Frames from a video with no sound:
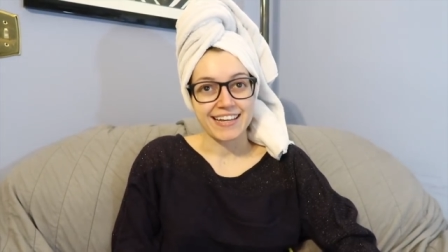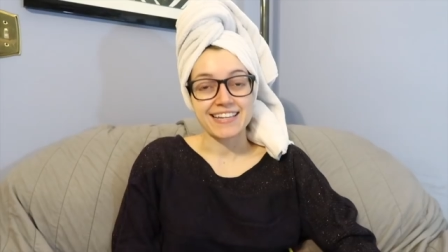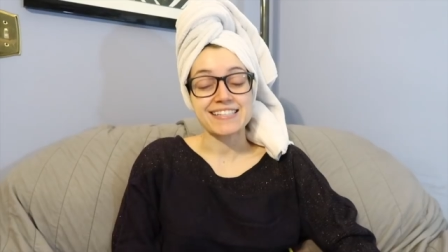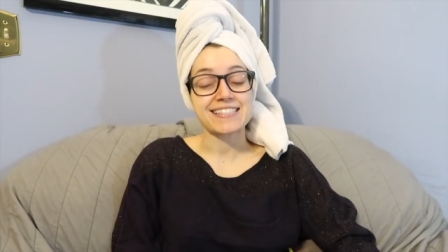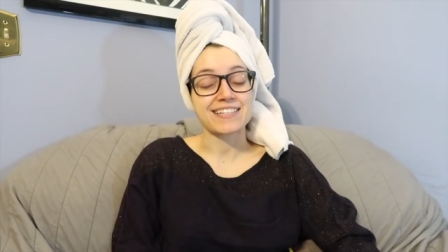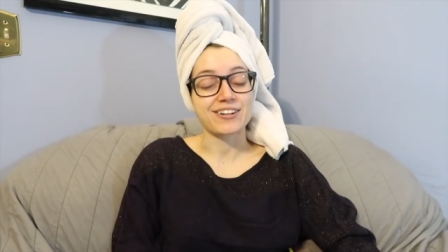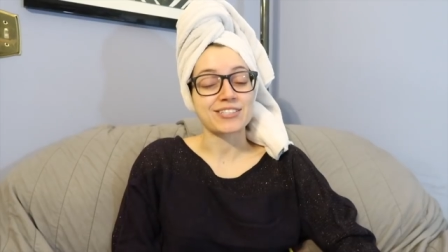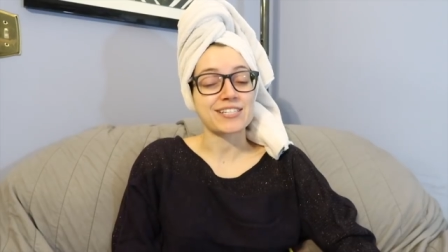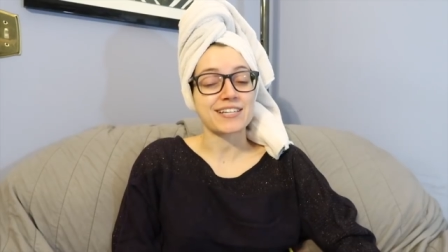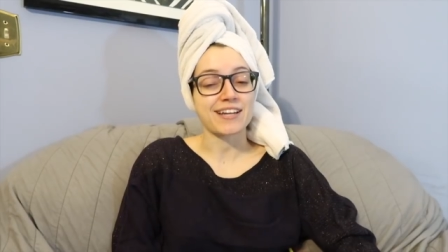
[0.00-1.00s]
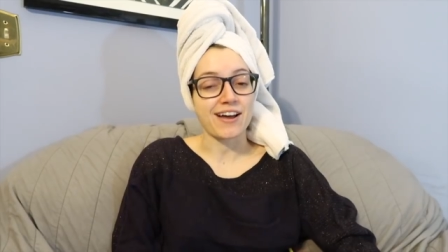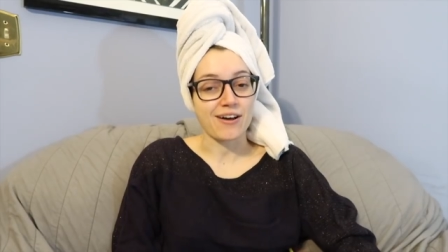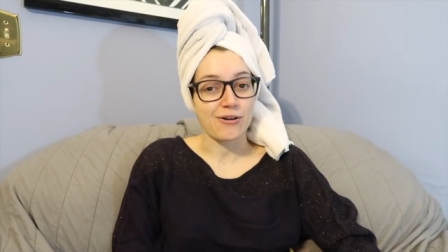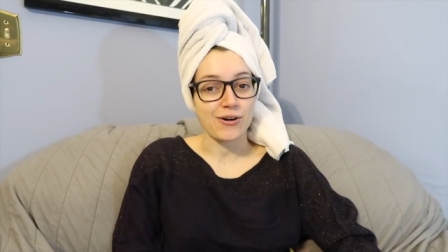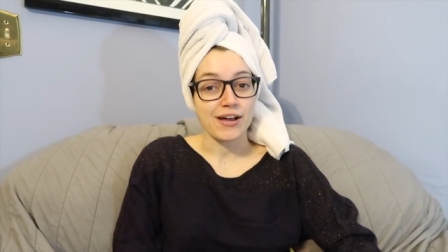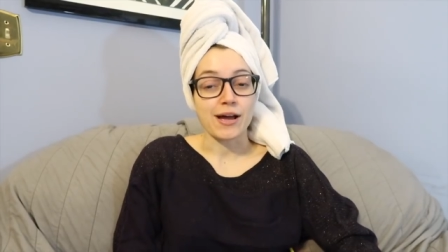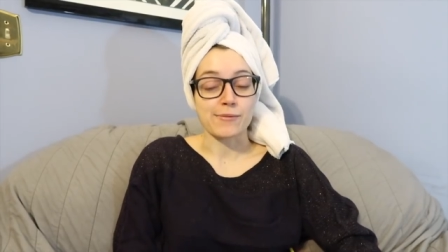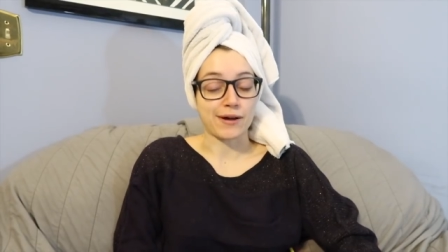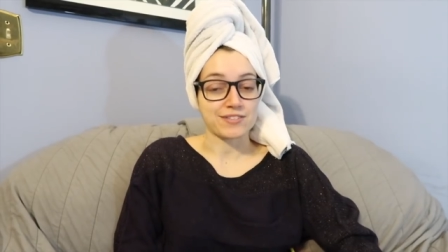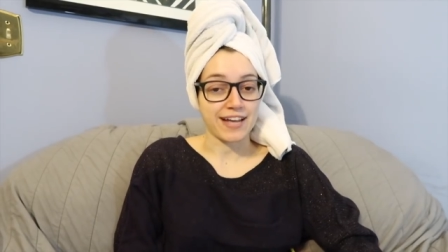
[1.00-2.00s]
He still doesn't know
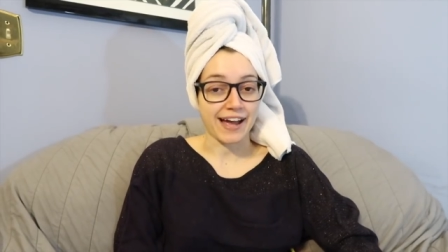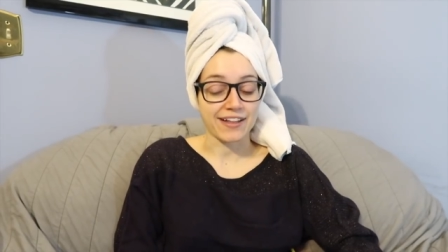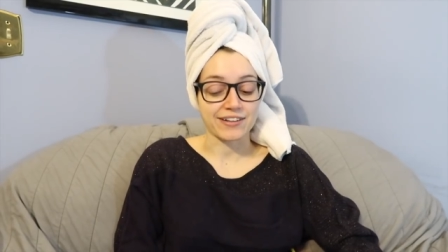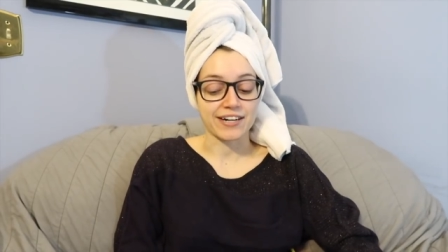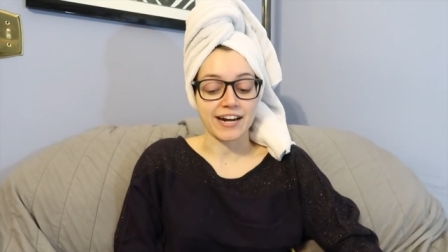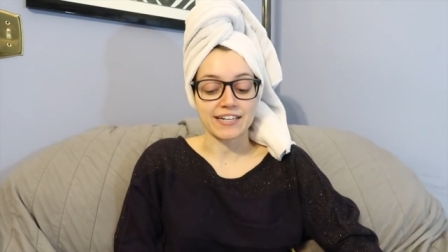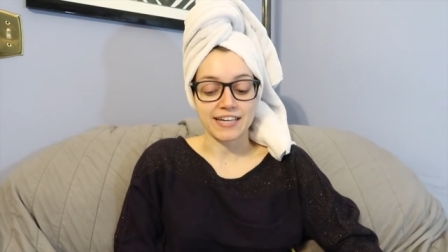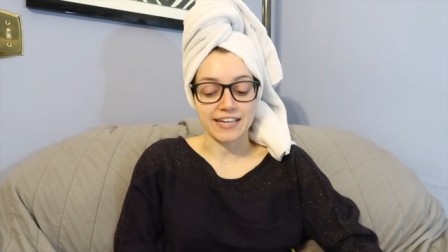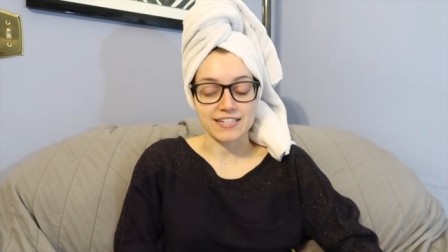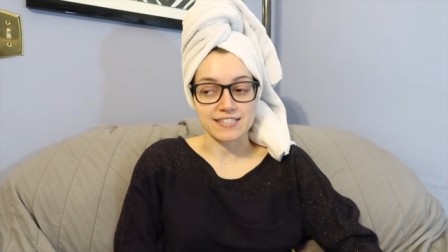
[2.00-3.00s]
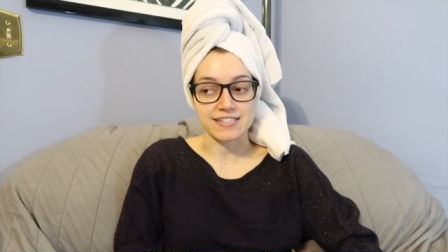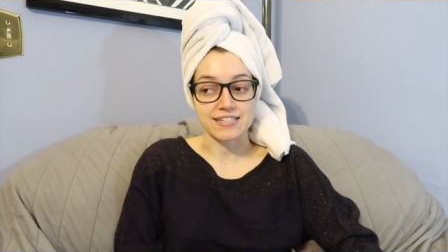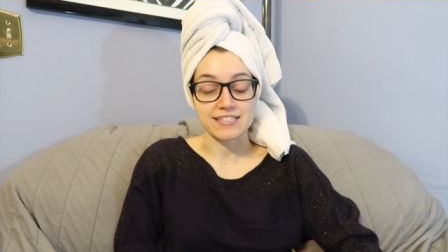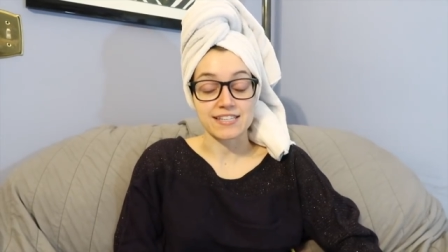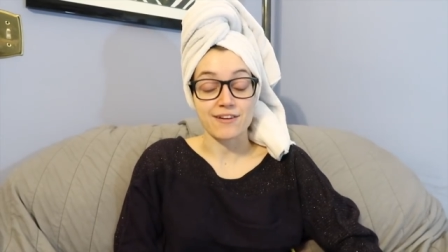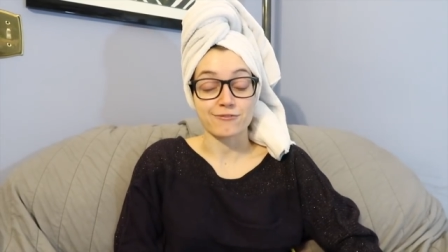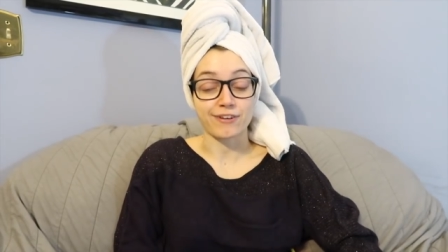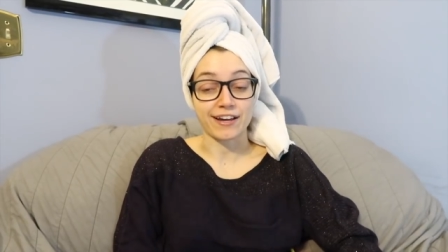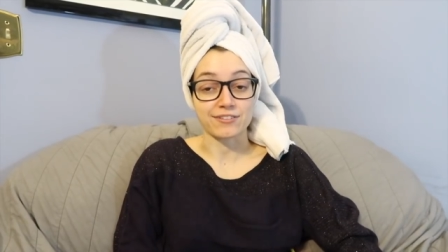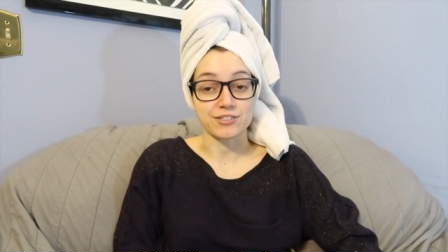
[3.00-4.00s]
about Tyler and Kaycee's
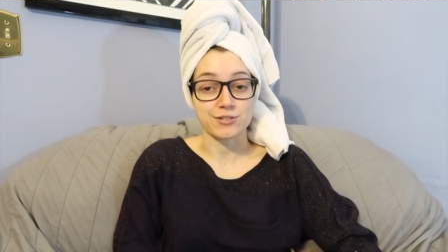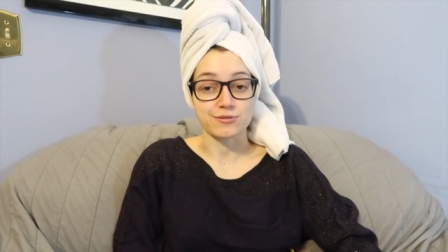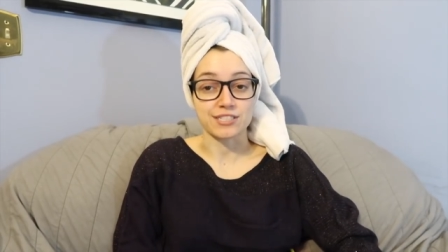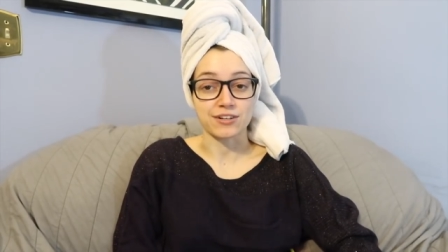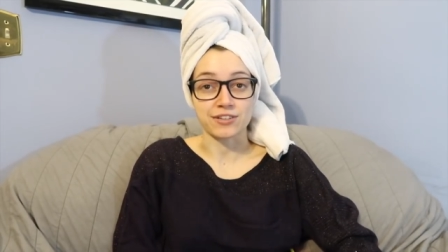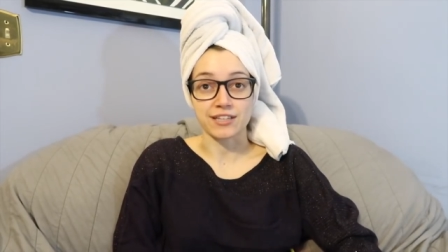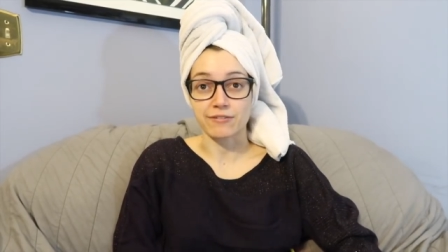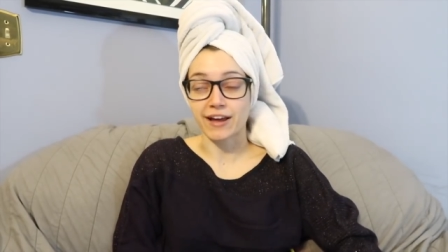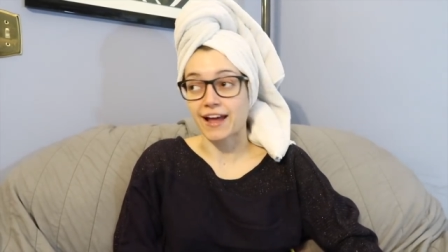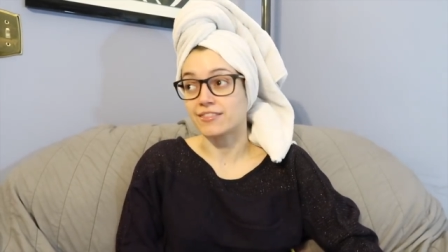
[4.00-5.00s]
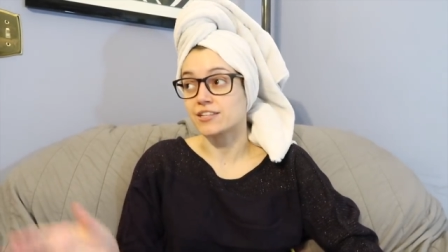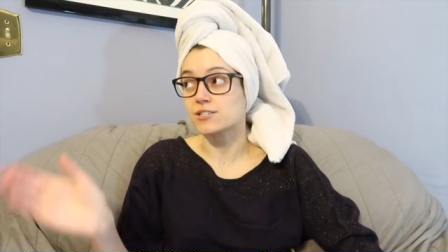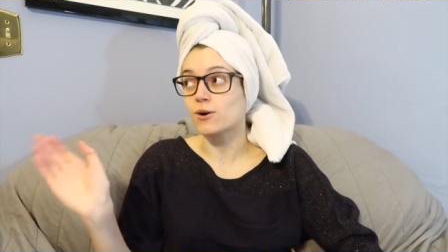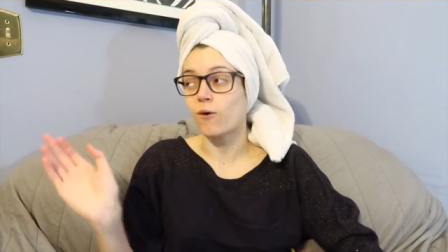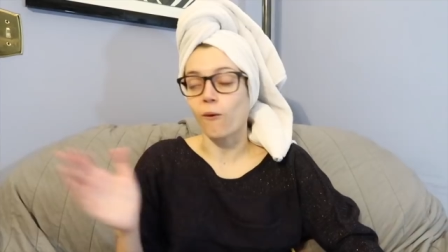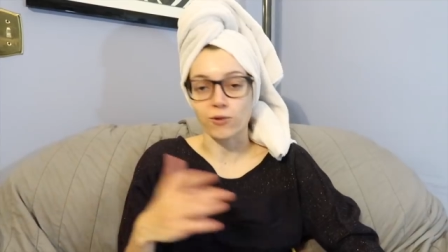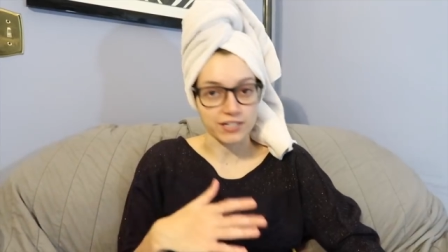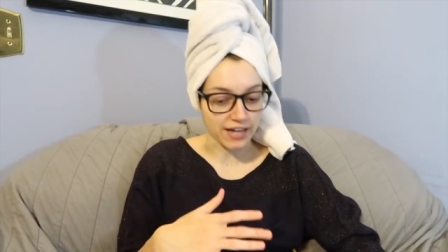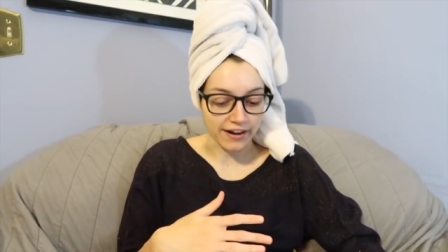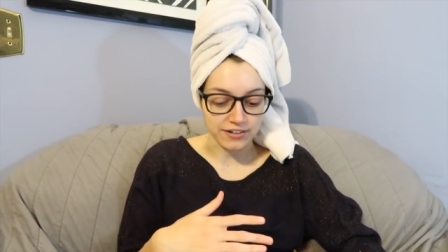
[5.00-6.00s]
final 2 deals that they've had this whole
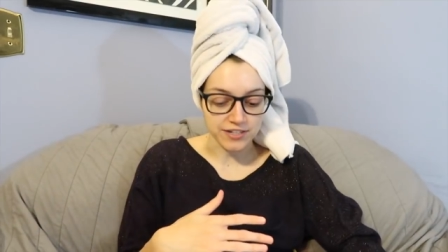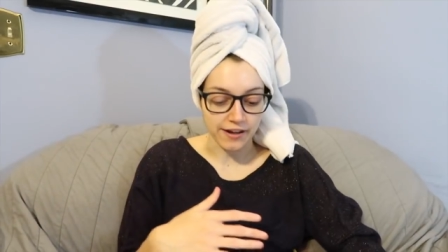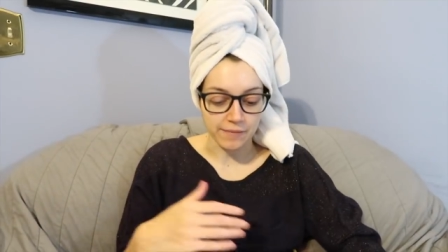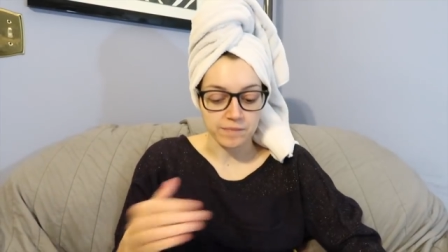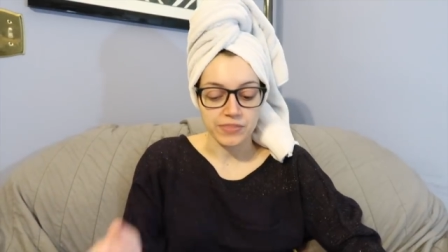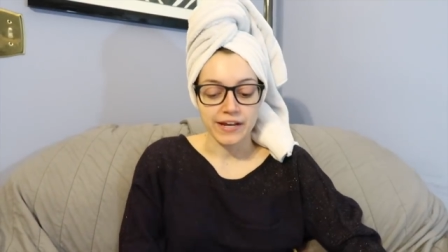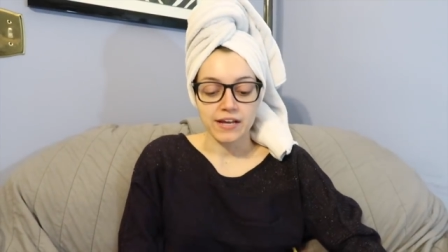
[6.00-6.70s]
entire time.